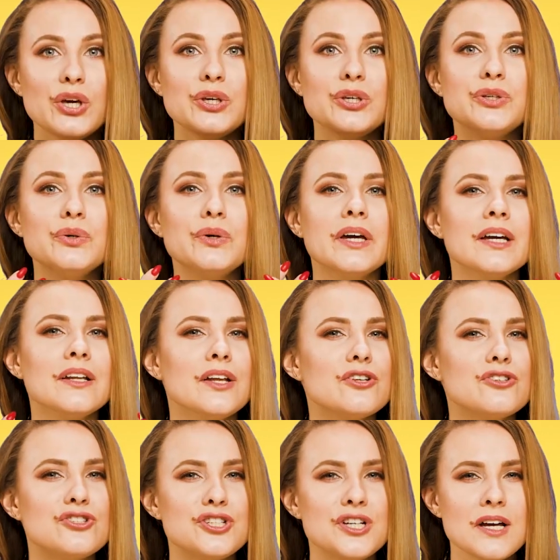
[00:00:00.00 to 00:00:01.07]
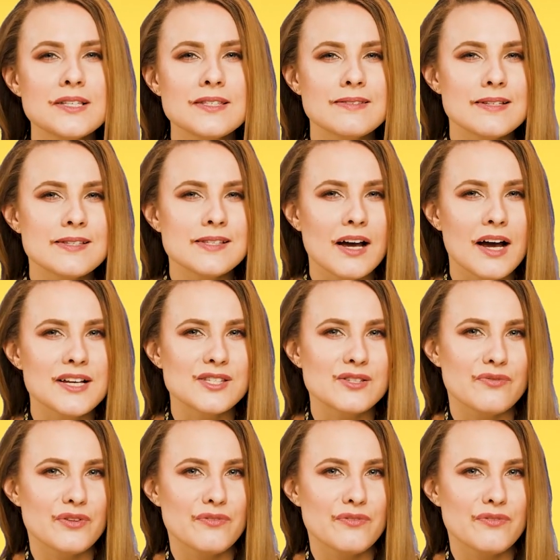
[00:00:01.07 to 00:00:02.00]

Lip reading: You can adjust the size of the